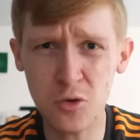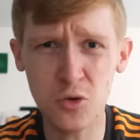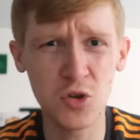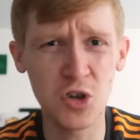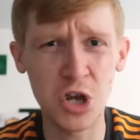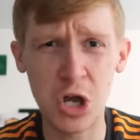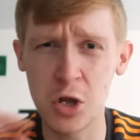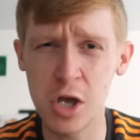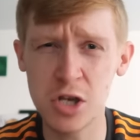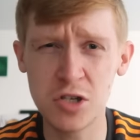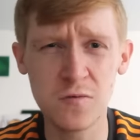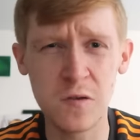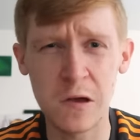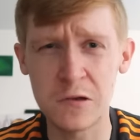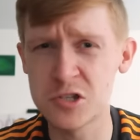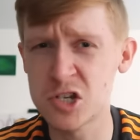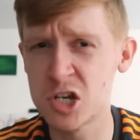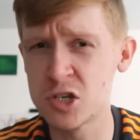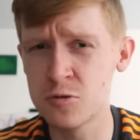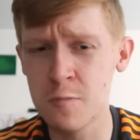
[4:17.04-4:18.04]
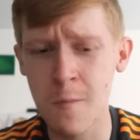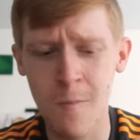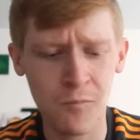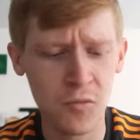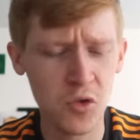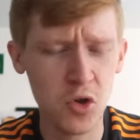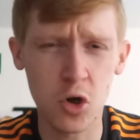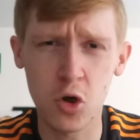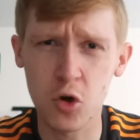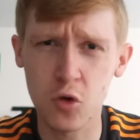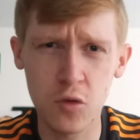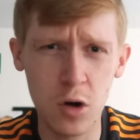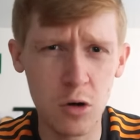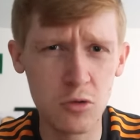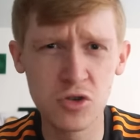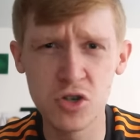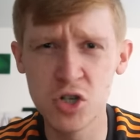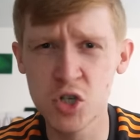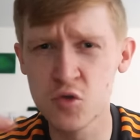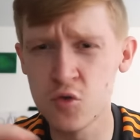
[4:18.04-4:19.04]
I couldn't care less if that's had
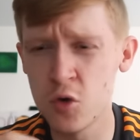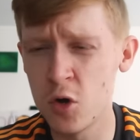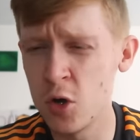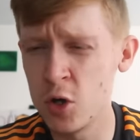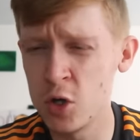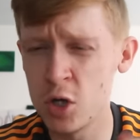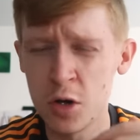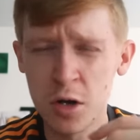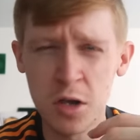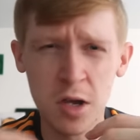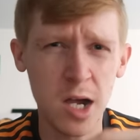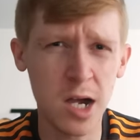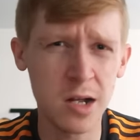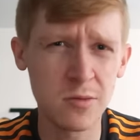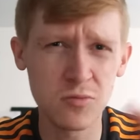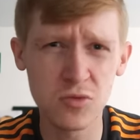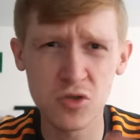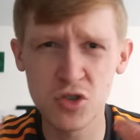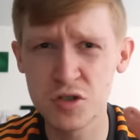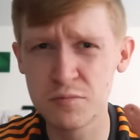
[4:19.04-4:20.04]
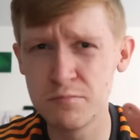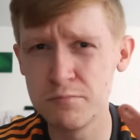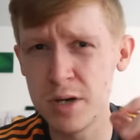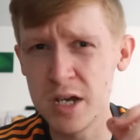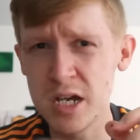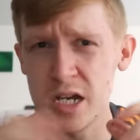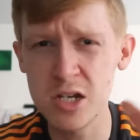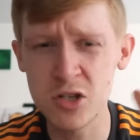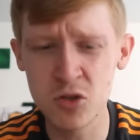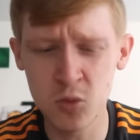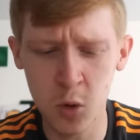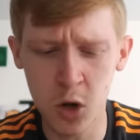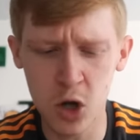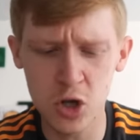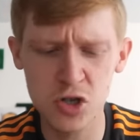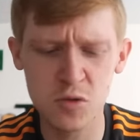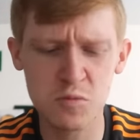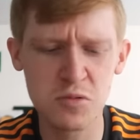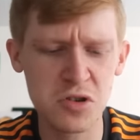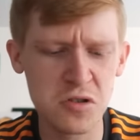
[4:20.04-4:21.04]
cockroaches crawl on it, ants, bees,
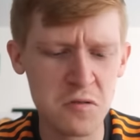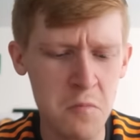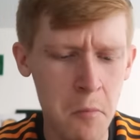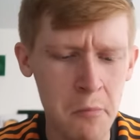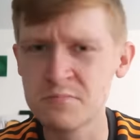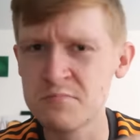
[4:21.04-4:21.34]
wasps,